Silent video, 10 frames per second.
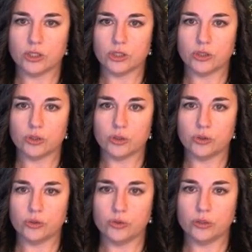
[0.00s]

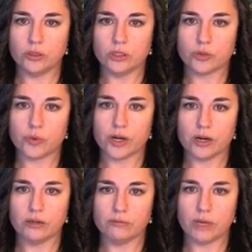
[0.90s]
2
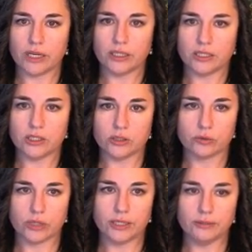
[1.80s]
squared minus
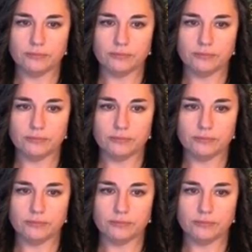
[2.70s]
3.